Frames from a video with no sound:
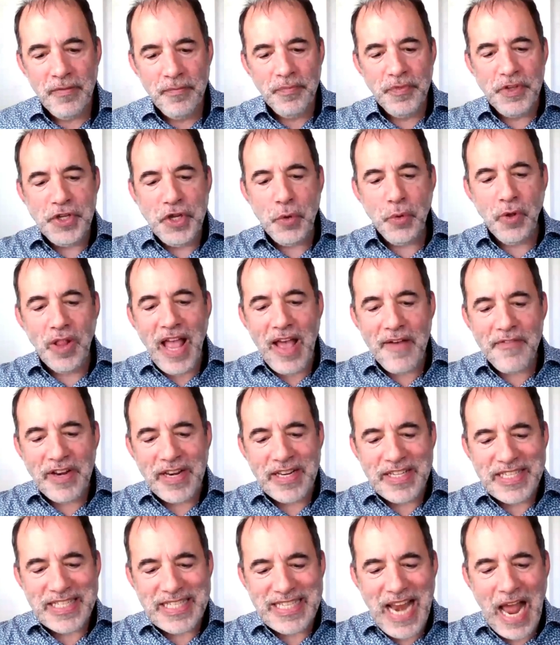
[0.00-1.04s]
You will have an
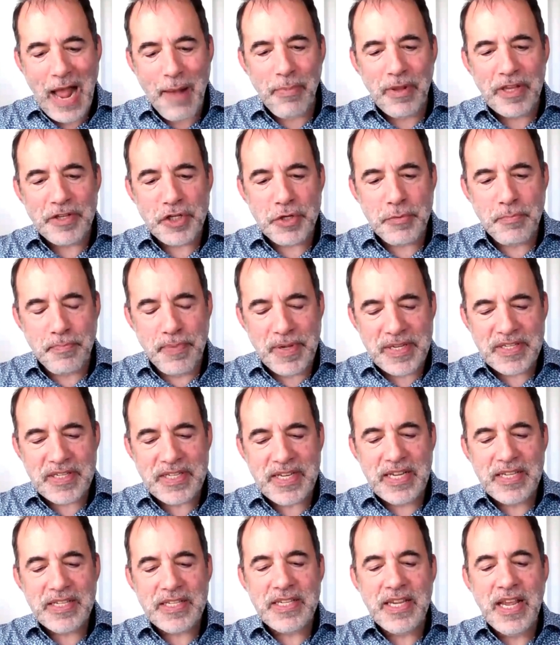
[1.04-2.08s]
established
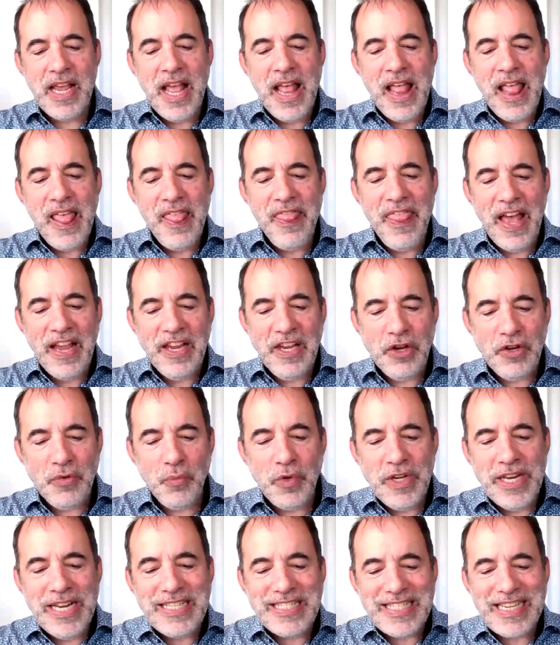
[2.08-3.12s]
business that you
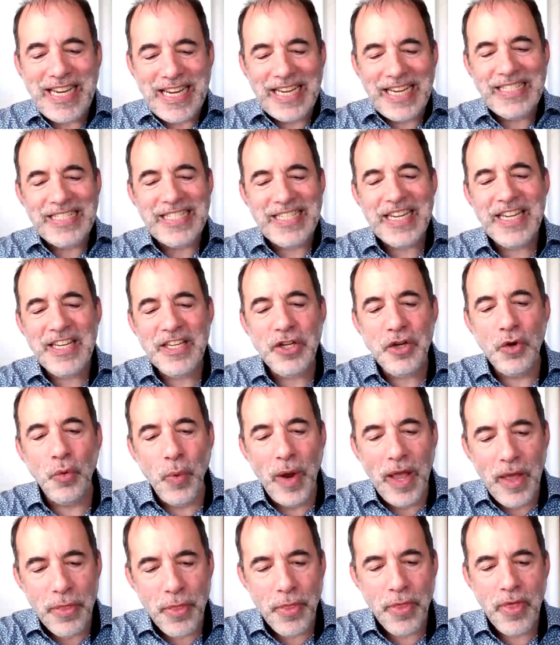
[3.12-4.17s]
need to continue
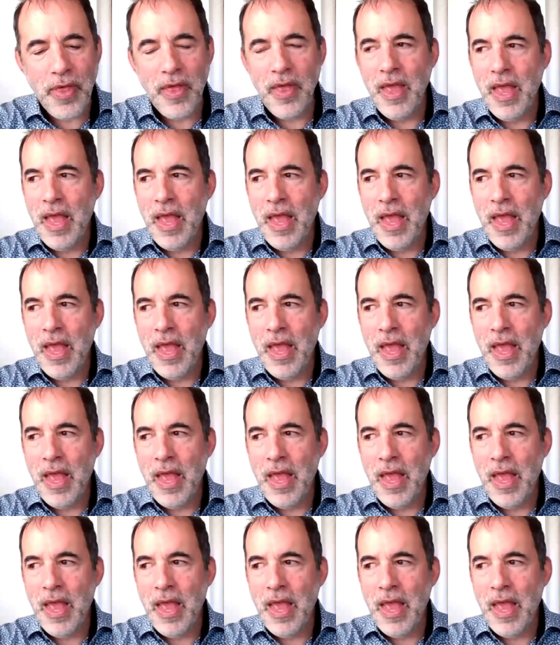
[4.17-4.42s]
with,